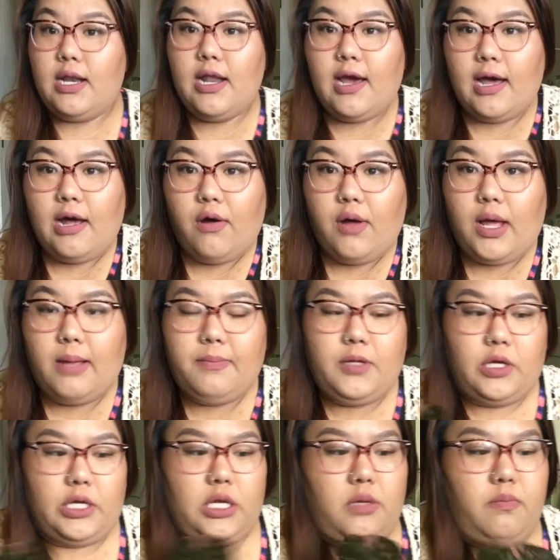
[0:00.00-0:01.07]
Now I'm
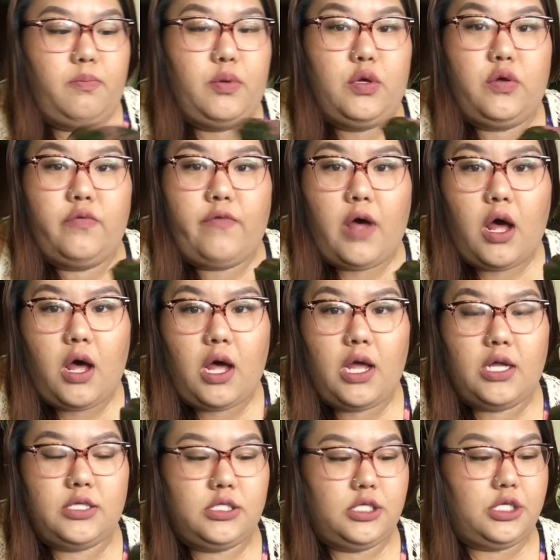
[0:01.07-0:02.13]
gonna move
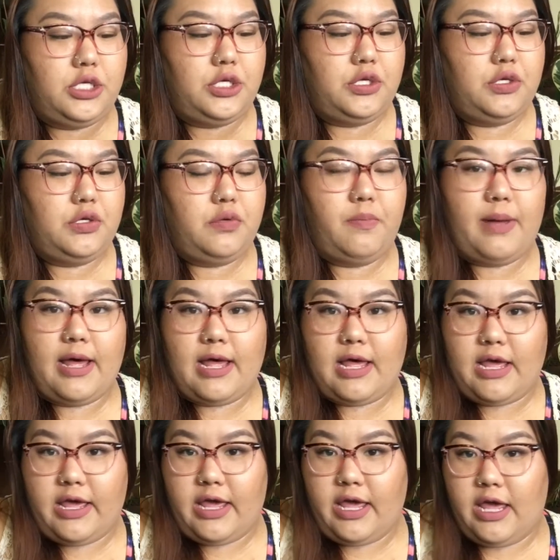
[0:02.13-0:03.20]
on to
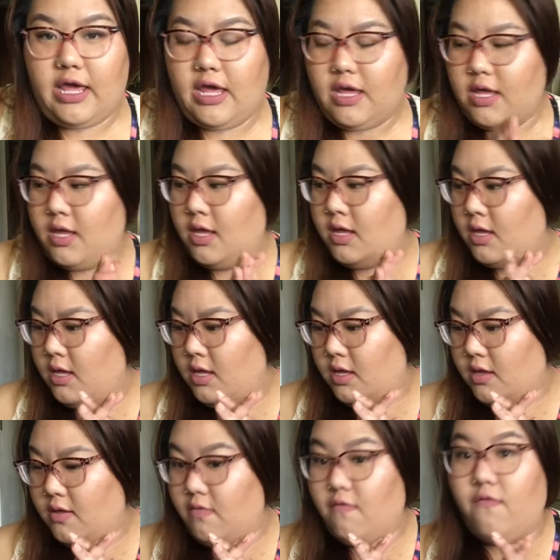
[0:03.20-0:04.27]
my
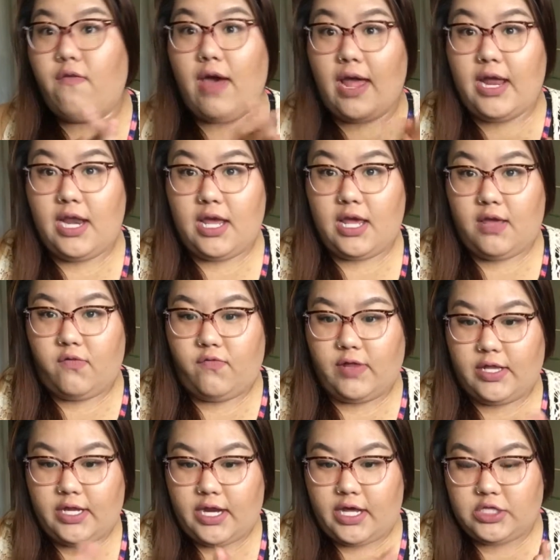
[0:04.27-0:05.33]
vining
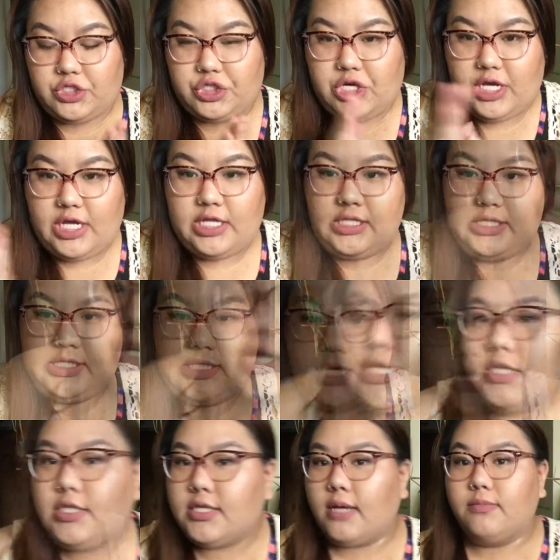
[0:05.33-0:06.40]
philodendrons.
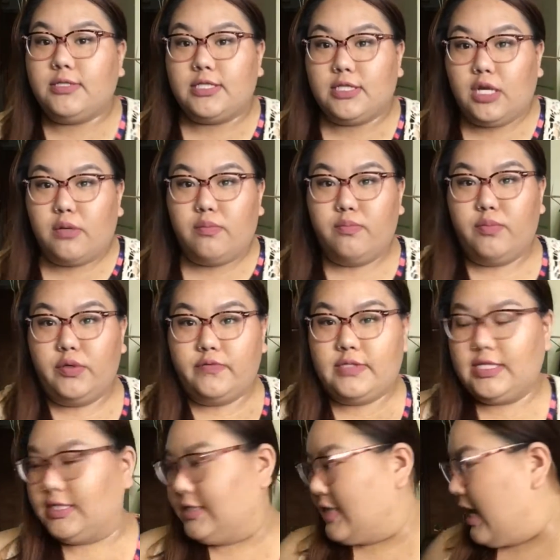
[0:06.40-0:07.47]
I'm just gonna move
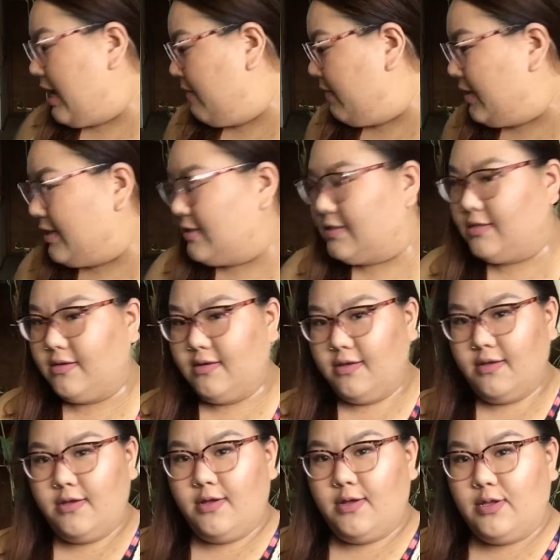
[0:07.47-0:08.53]
to the side because
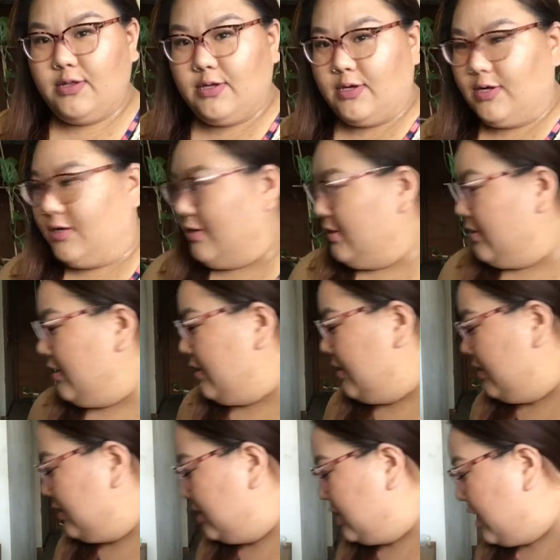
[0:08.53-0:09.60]
they're all in
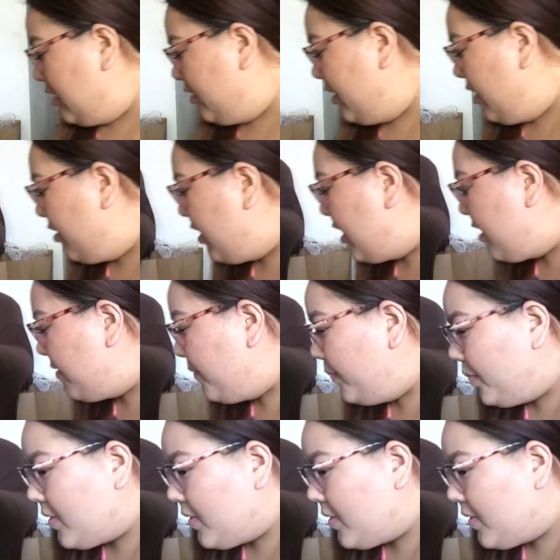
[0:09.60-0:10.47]
this general area.